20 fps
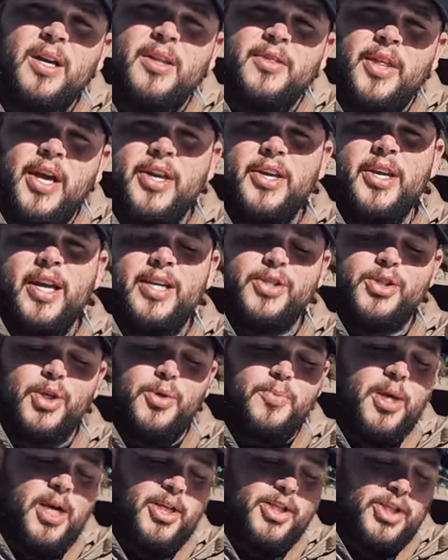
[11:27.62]
thank you guys so
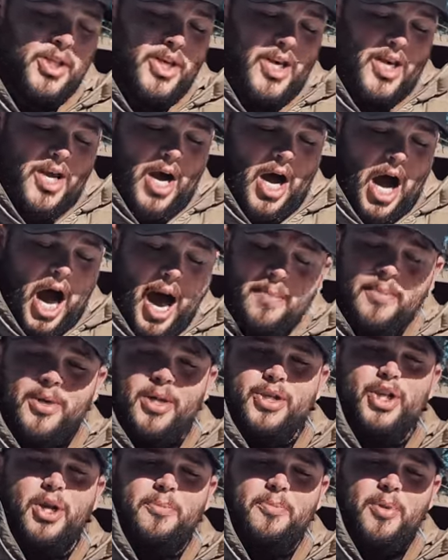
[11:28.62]
much. I'm going to
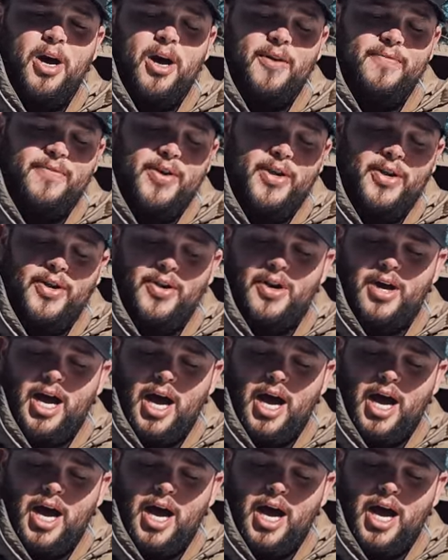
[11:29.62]
jump off here.